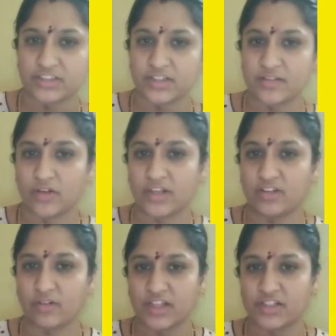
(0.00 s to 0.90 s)

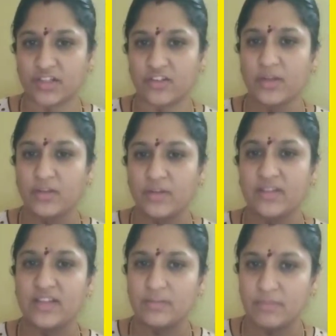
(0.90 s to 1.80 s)
interactions between
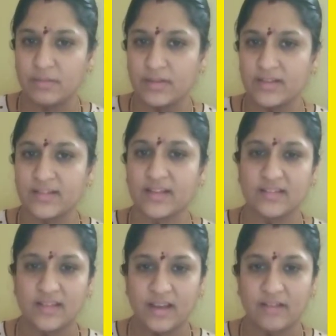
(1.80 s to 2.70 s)
team members is
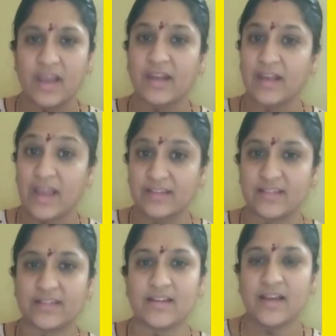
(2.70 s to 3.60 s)
there, and
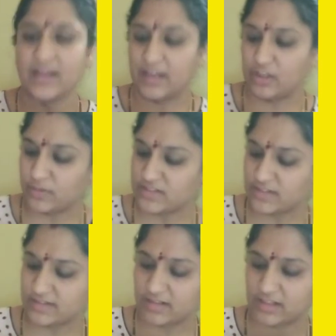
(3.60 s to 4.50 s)
hence
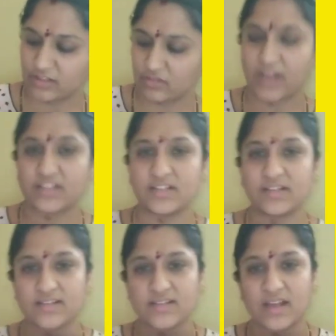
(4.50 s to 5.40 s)
individuals and interactions
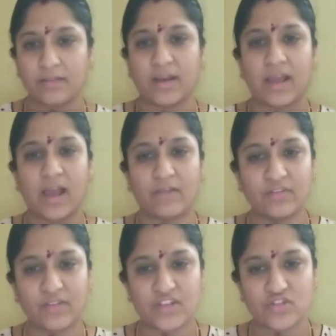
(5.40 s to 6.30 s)
is done by having
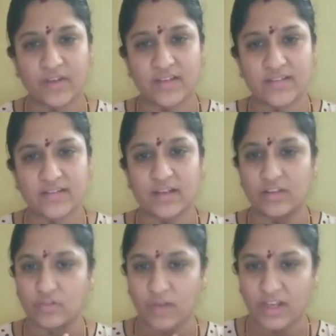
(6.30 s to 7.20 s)
face-to-face
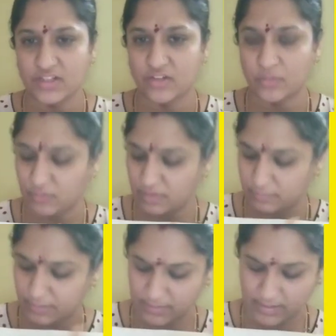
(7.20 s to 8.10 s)
interactions between
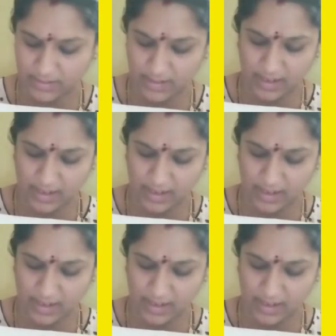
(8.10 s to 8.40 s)
people,